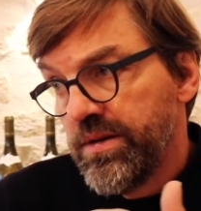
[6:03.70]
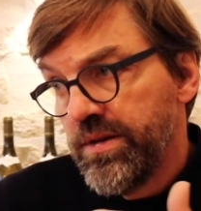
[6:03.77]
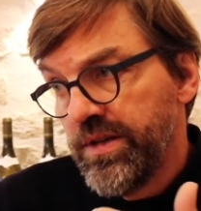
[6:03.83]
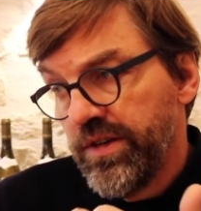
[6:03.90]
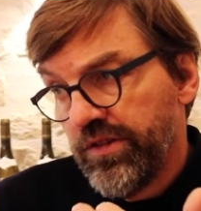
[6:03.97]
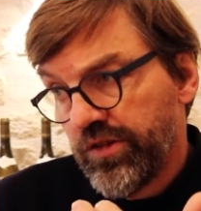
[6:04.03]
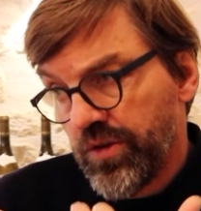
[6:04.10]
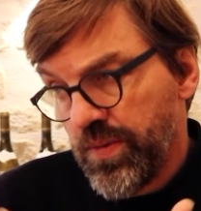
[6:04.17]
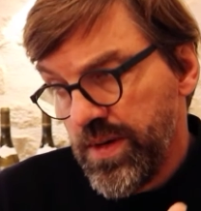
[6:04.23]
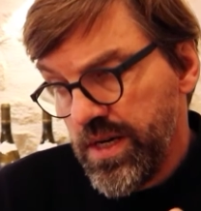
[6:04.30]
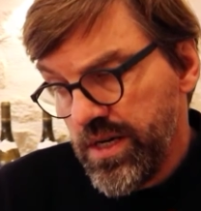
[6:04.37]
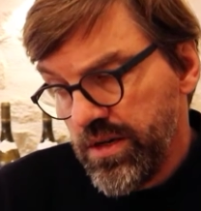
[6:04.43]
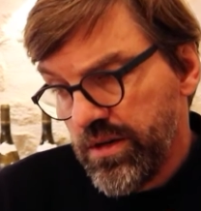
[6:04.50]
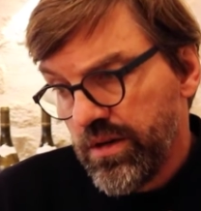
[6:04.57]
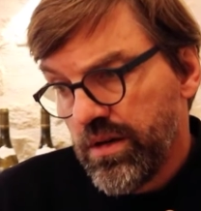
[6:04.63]

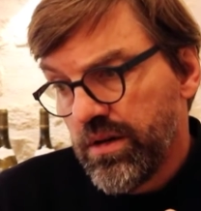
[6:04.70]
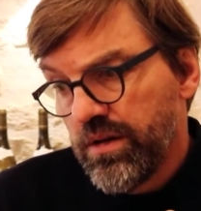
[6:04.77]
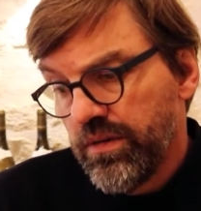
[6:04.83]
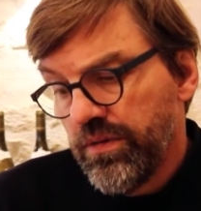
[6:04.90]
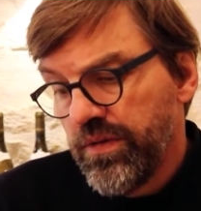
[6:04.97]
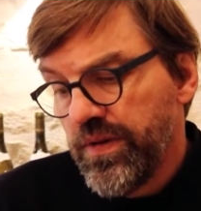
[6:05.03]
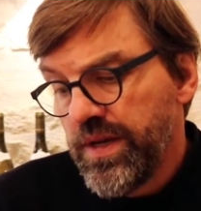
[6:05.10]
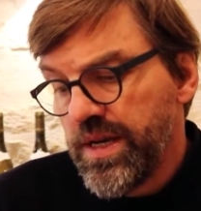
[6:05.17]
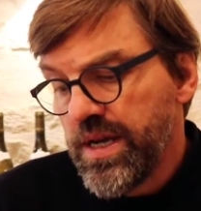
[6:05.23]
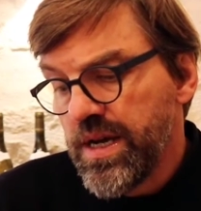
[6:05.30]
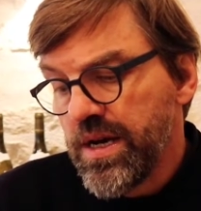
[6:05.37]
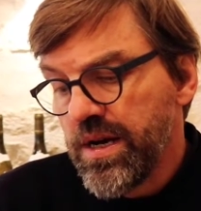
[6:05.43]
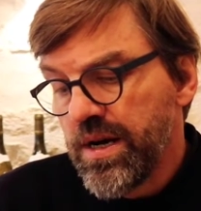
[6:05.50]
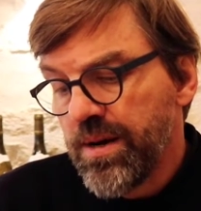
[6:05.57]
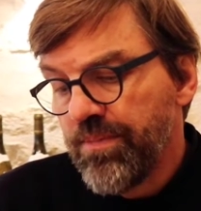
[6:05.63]
discreet on
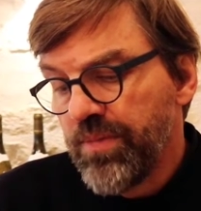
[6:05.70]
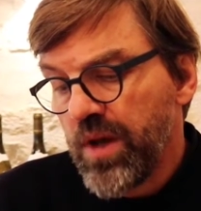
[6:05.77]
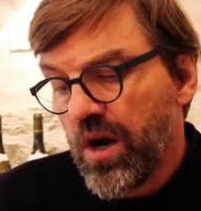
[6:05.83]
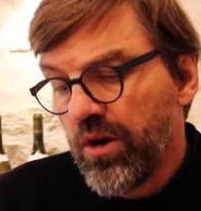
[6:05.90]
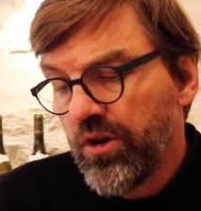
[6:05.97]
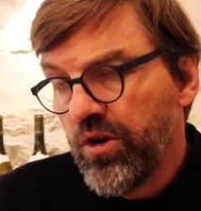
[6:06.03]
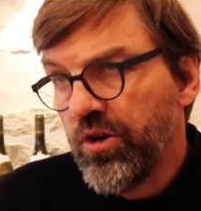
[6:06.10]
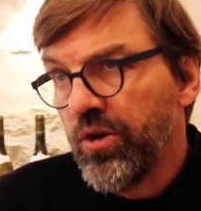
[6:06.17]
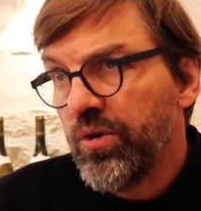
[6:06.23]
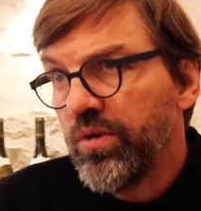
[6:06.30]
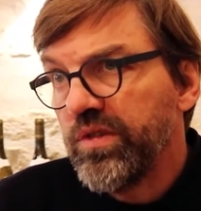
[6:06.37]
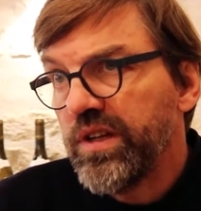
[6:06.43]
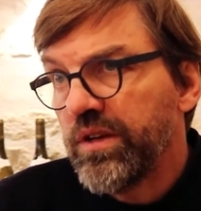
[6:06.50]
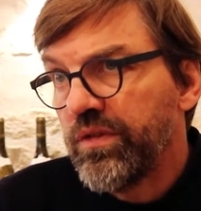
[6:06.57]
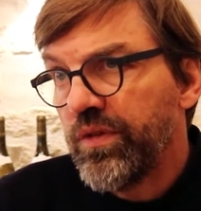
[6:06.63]
the
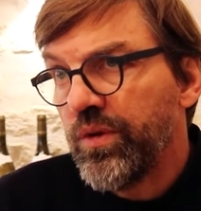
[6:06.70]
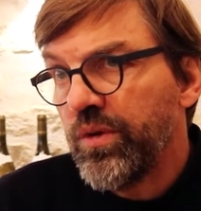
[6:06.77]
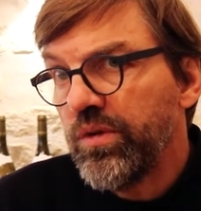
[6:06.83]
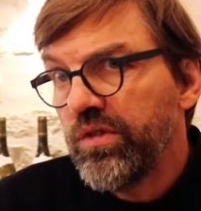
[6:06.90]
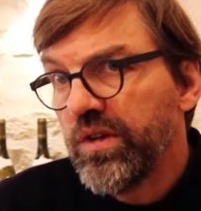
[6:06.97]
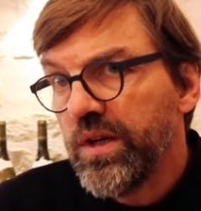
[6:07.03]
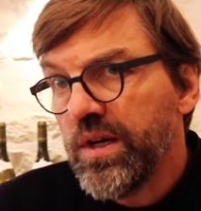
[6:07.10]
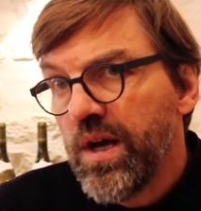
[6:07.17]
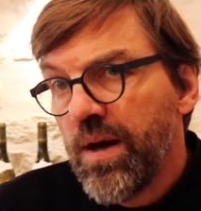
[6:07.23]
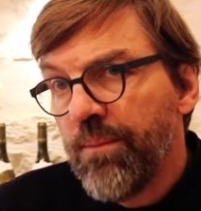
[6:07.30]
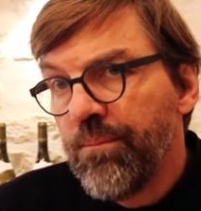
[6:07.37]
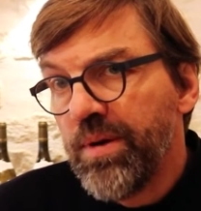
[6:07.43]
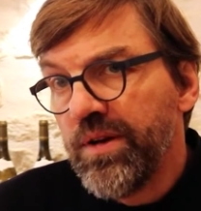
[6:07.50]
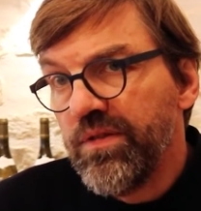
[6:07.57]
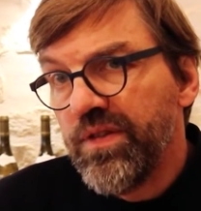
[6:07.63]
nose at first,
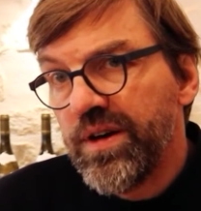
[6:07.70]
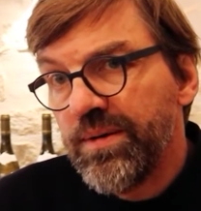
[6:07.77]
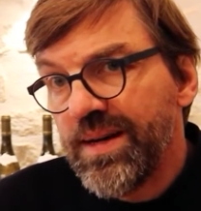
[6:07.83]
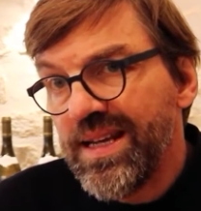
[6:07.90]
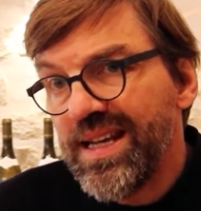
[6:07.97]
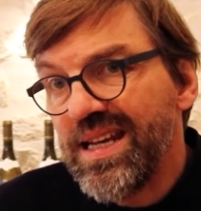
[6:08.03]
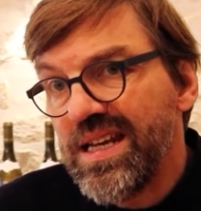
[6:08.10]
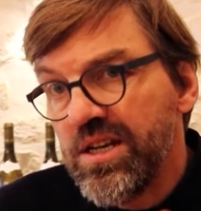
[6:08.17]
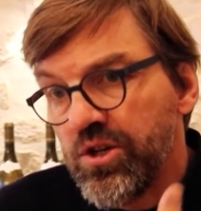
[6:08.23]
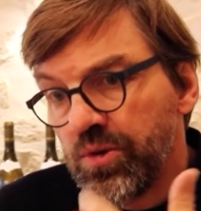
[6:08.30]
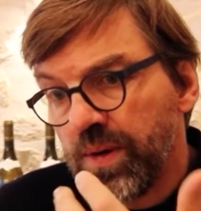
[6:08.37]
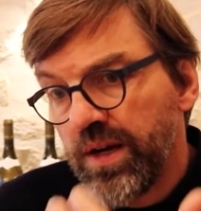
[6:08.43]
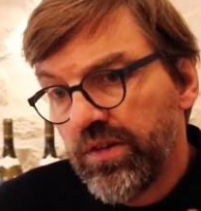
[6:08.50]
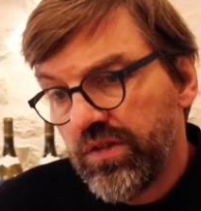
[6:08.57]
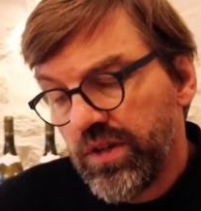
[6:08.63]
but very
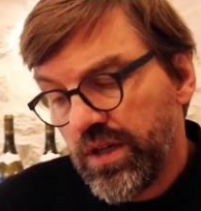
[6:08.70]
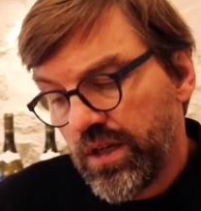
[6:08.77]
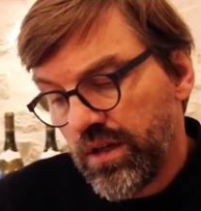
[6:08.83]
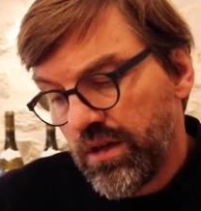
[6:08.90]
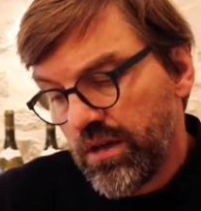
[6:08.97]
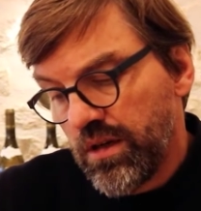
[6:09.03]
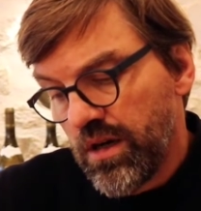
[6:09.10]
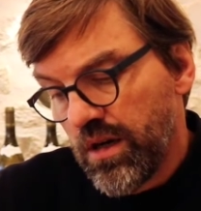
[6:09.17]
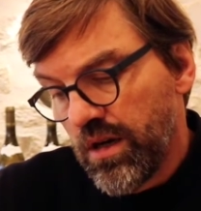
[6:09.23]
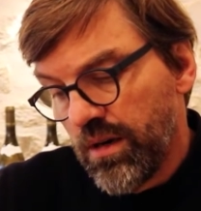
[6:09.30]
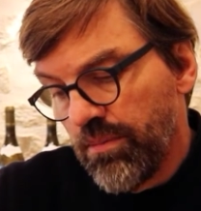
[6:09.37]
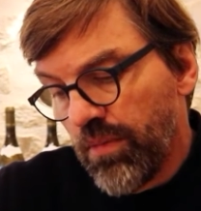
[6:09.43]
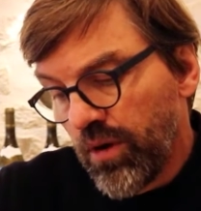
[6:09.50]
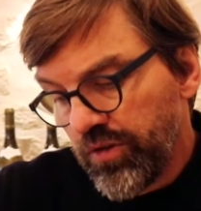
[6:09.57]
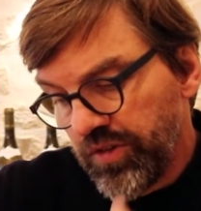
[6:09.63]
interesting,
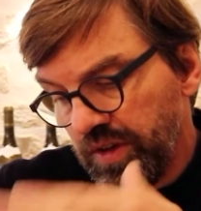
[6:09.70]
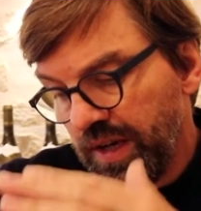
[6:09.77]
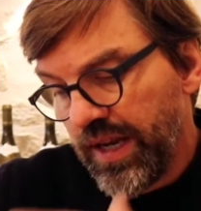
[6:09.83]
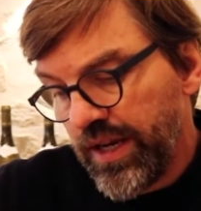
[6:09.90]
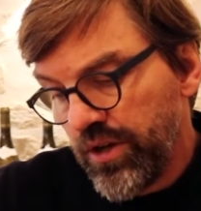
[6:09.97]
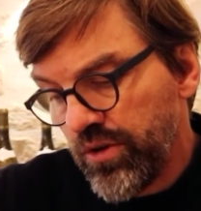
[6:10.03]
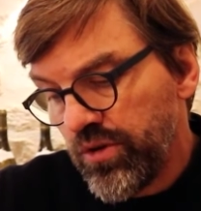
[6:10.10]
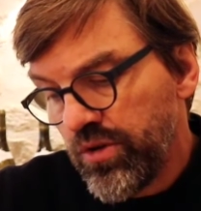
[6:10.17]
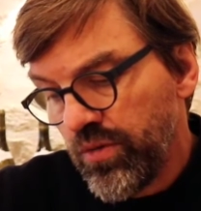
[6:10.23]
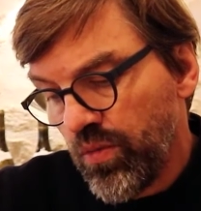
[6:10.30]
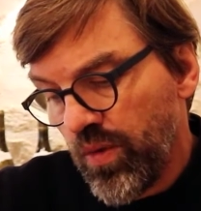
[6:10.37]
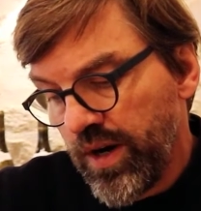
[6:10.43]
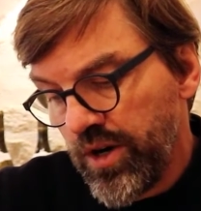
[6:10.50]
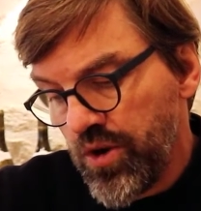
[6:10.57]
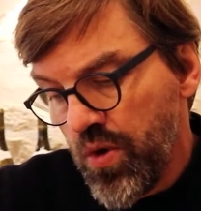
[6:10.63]
multi-layered,
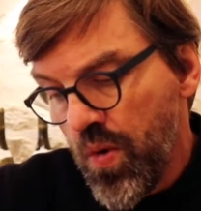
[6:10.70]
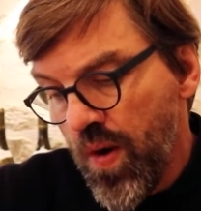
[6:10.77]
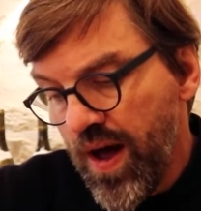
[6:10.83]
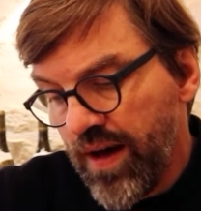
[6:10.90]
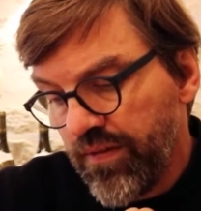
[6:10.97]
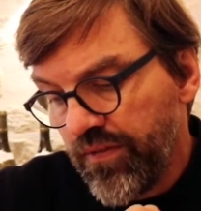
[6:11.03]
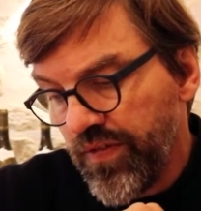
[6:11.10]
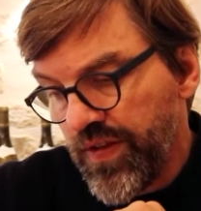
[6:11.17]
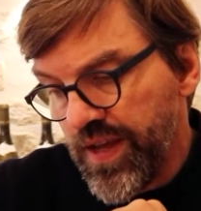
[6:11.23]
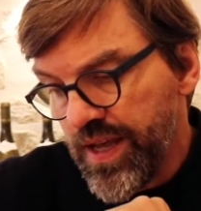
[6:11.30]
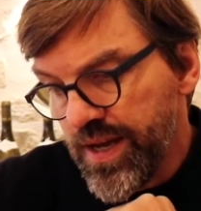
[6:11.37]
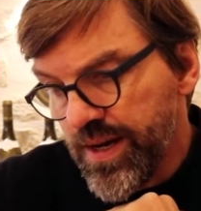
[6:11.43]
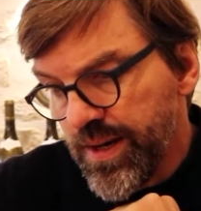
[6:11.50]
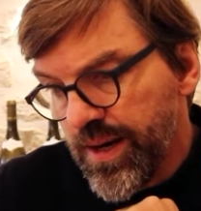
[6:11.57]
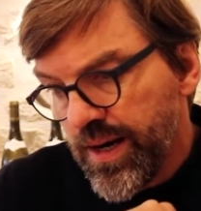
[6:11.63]
where you have the